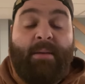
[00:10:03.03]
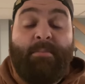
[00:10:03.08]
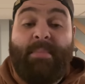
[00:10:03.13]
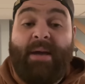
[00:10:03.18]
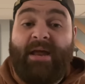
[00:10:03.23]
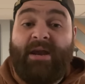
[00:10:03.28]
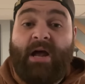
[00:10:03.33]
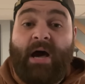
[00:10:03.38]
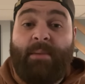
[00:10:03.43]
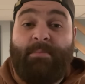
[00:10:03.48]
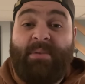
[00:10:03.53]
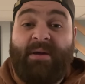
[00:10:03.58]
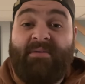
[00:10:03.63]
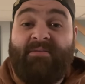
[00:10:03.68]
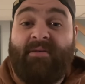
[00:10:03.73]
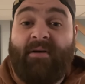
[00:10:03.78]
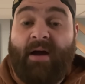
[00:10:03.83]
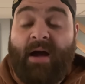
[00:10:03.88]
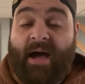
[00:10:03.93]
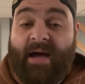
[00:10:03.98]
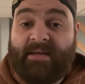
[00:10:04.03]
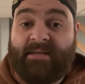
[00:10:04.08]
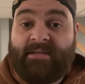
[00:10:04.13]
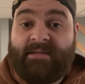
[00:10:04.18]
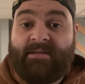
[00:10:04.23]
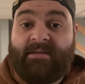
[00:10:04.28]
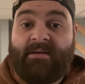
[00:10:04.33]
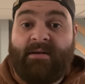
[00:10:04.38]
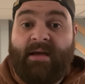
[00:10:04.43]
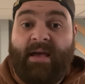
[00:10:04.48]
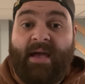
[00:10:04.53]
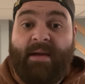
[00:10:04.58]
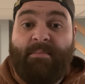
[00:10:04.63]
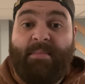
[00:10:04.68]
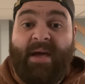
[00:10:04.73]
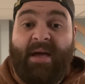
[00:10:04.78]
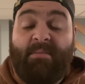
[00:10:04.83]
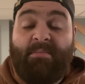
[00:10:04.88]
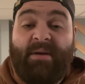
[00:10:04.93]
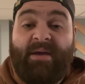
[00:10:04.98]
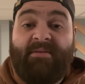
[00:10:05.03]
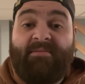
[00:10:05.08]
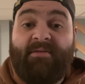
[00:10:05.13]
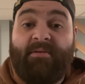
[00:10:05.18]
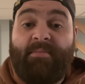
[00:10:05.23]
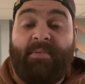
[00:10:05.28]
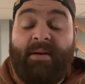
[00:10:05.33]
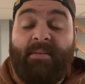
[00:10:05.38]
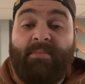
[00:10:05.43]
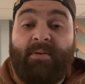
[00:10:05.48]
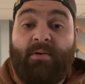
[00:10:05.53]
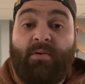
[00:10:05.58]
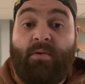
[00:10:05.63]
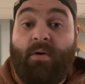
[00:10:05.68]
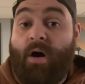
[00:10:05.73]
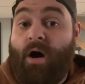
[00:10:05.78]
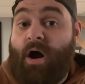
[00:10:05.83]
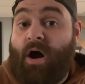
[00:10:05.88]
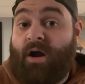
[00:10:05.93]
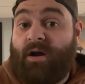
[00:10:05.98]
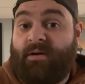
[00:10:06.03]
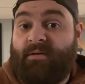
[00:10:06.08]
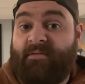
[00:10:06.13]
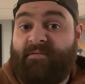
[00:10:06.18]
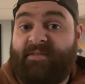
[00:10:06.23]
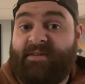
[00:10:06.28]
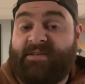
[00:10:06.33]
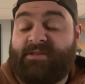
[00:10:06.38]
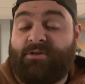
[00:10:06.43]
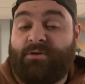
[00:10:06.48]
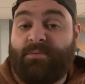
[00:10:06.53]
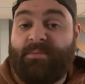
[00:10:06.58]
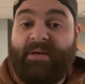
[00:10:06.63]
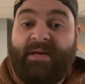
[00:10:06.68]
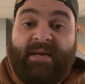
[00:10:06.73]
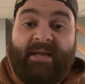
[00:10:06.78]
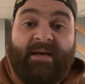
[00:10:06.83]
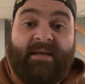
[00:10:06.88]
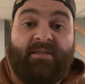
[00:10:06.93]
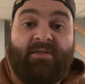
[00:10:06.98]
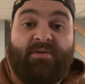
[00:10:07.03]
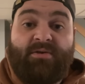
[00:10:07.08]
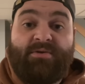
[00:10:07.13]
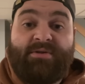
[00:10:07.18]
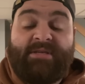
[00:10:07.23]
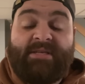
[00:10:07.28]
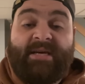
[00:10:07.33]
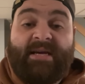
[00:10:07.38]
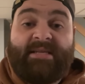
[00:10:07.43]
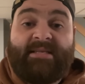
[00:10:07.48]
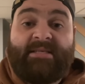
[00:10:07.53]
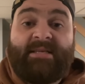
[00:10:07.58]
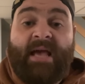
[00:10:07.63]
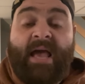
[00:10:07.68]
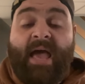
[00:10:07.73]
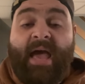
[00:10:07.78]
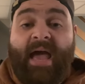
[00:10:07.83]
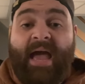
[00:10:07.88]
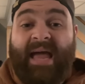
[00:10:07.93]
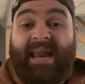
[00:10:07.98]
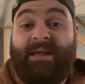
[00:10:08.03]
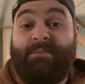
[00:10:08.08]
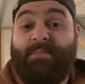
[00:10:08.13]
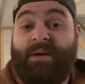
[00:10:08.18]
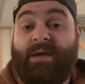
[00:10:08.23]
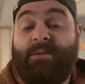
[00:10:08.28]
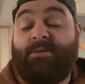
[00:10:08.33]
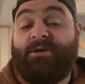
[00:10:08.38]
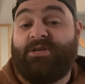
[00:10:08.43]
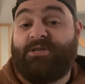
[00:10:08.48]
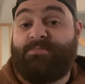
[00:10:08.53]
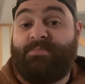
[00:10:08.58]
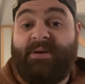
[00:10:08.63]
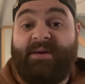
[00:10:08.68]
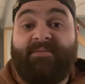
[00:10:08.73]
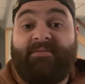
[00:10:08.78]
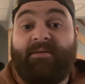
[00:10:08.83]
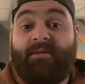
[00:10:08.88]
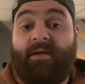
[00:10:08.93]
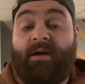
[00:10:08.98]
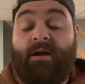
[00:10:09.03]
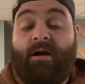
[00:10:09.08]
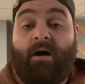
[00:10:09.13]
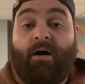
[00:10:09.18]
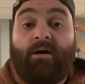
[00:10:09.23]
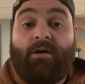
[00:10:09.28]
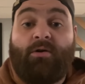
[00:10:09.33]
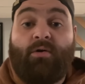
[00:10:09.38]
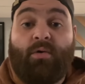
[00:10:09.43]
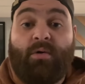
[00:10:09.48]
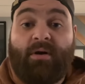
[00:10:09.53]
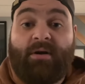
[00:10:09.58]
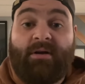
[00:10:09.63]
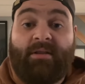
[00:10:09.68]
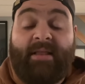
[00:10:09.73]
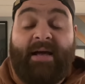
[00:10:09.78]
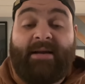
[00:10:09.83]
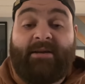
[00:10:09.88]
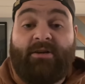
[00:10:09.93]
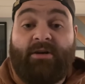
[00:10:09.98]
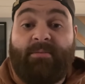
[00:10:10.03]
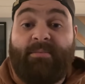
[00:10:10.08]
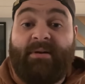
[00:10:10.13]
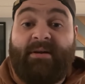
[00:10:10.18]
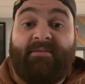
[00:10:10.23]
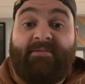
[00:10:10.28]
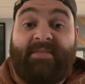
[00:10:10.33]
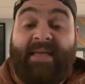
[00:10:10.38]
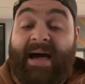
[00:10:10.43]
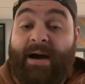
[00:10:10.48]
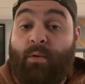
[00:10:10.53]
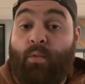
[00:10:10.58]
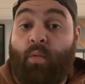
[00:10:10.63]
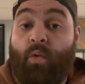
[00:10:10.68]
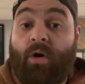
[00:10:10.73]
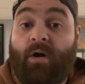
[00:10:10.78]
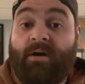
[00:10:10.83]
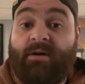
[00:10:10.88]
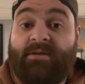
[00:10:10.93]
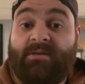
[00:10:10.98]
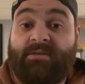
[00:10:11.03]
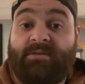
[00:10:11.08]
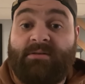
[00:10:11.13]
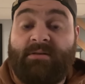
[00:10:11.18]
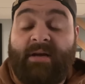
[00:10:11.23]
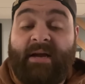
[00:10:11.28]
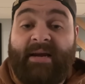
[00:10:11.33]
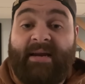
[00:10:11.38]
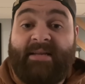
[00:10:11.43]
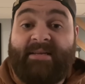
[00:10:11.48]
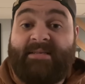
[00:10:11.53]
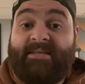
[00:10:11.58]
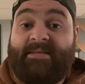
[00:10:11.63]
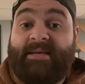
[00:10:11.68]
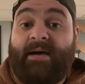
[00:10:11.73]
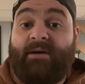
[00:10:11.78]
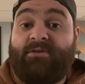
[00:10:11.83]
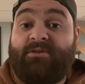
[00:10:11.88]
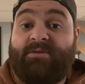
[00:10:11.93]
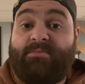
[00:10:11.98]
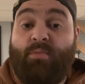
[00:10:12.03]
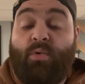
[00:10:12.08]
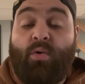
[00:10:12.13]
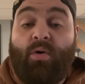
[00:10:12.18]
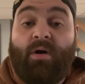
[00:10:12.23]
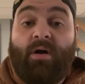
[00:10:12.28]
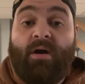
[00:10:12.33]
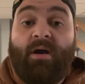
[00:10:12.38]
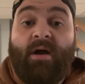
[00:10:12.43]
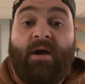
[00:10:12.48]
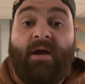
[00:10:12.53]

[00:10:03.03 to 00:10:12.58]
may not be for us. It may be for people who aren't physical media enthusiasts, and it may just be for that hardcore collector. But if that works and it sells more